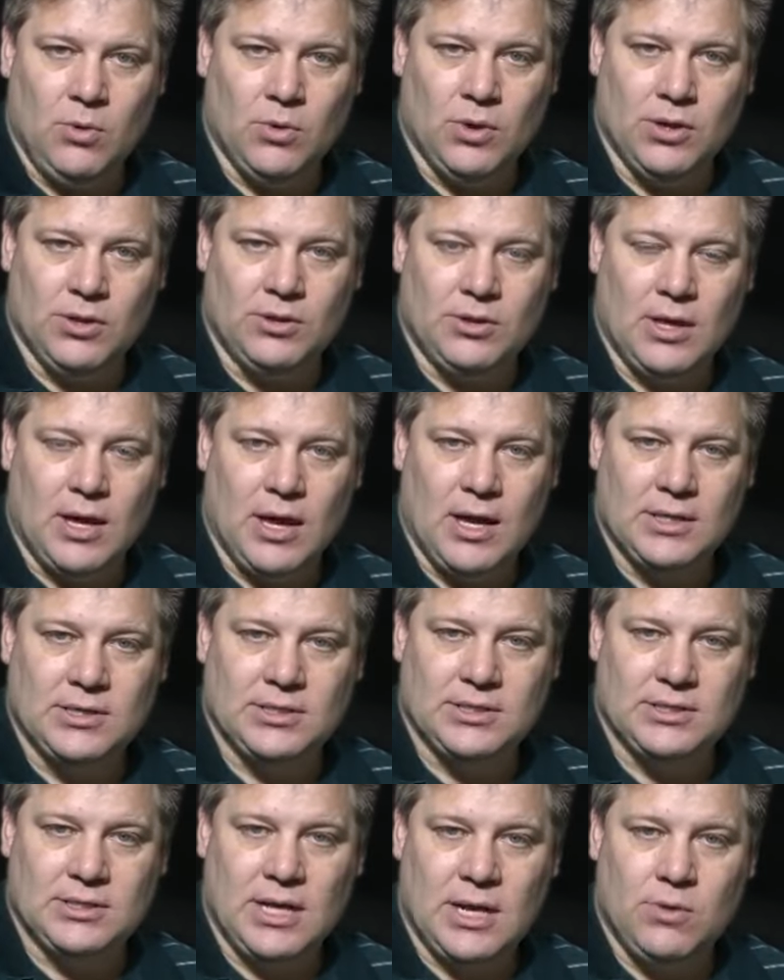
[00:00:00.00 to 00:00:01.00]
with uh,
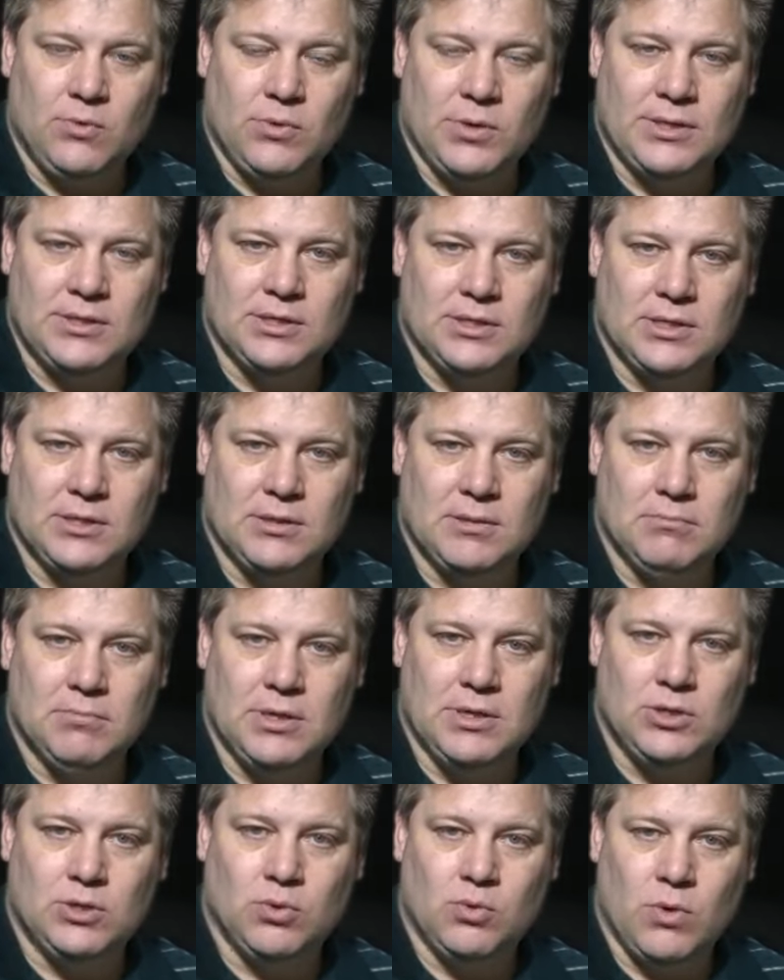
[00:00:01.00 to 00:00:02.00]
sustained winds in the
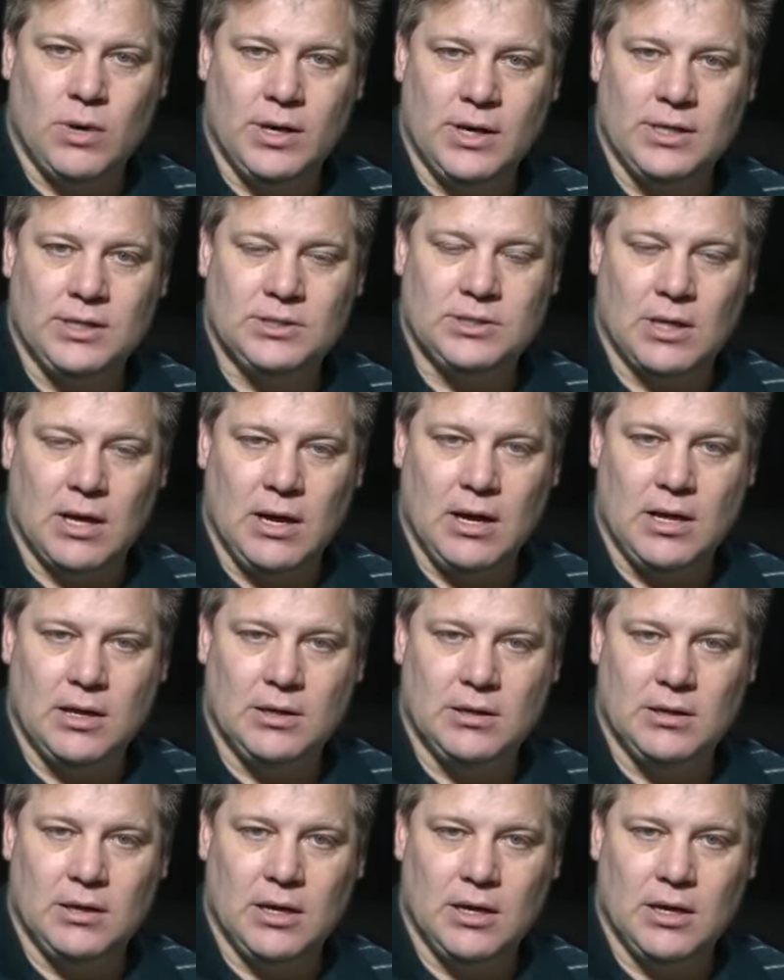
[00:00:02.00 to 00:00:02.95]
mid 20s on